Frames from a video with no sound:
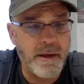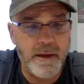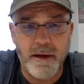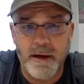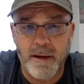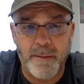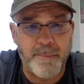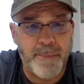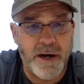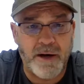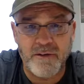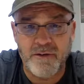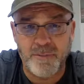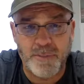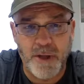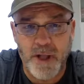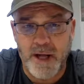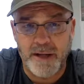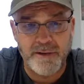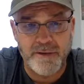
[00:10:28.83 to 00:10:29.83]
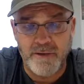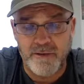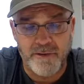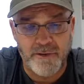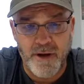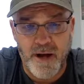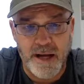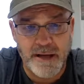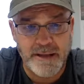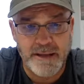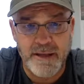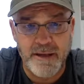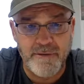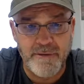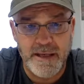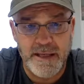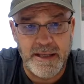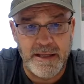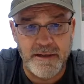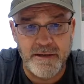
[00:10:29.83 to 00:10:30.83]
box plot does not give
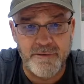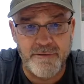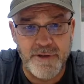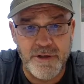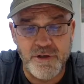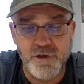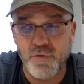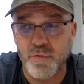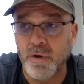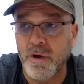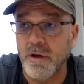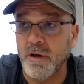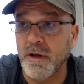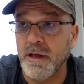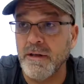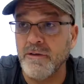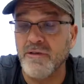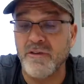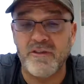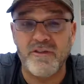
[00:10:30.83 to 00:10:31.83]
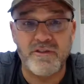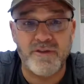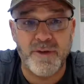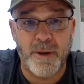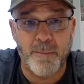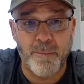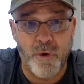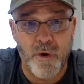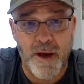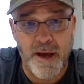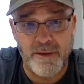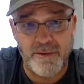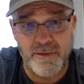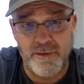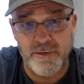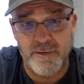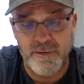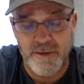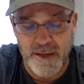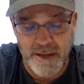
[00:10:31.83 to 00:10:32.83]
individual. It just
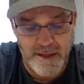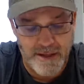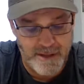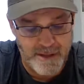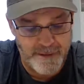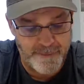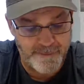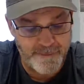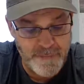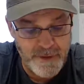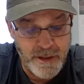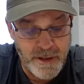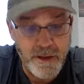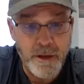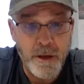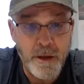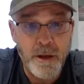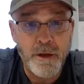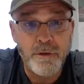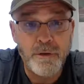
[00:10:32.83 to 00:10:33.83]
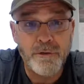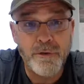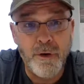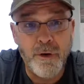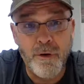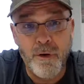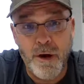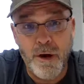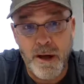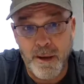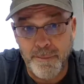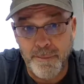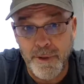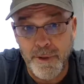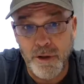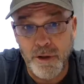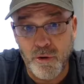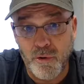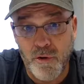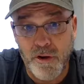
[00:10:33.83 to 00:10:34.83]
summarizes data. So
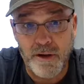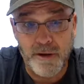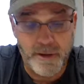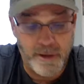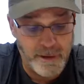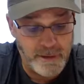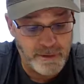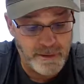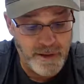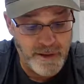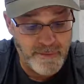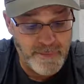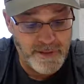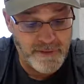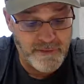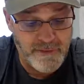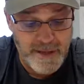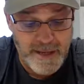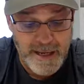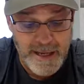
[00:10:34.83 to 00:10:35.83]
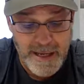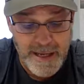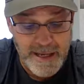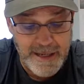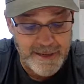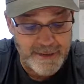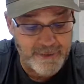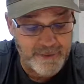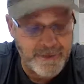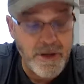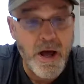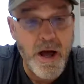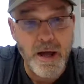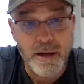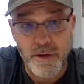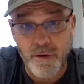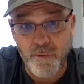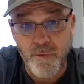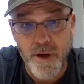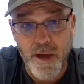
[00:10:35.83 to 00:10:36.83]
I'm going to go out on a limb and say A is
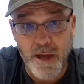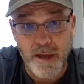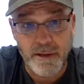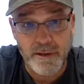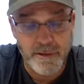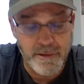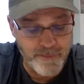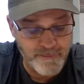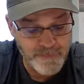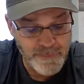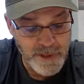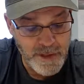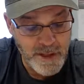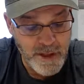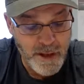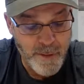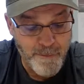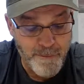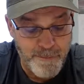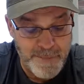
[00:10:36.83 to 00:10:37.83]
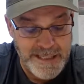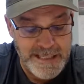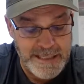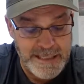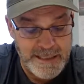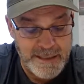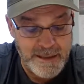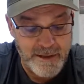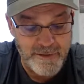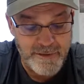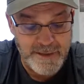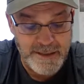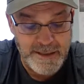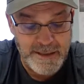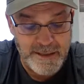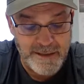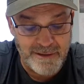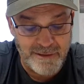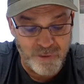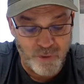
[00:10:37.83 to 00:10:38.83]
not correct. B,
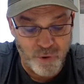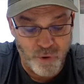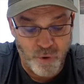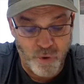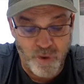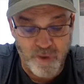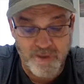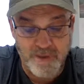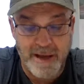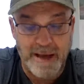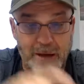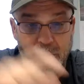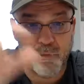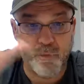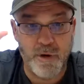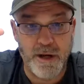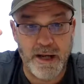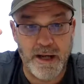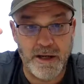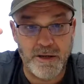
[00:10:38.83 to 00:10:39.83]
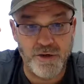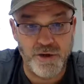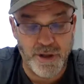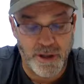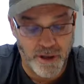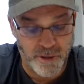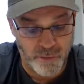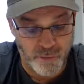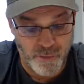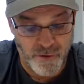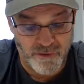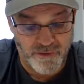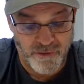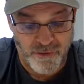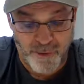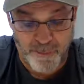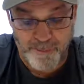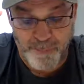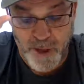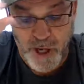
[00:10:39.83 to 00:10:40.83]
the interquartile range, in other words,
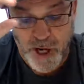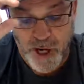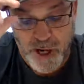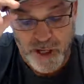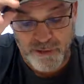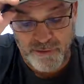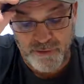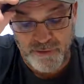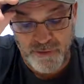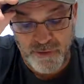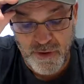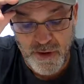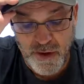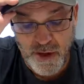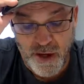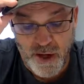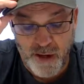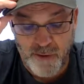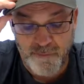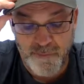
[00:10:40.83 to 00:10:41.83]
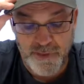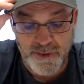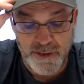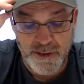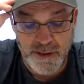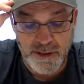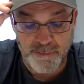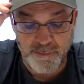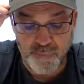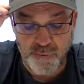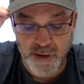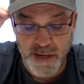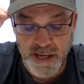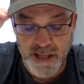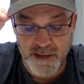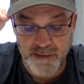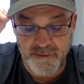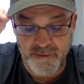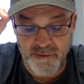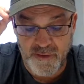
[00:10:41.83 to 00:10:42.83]
the box of the
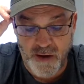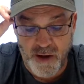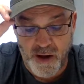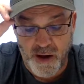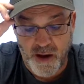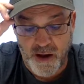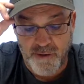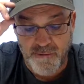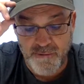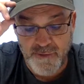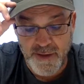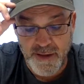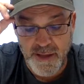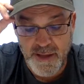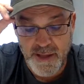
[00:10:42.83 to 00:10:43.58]
brands of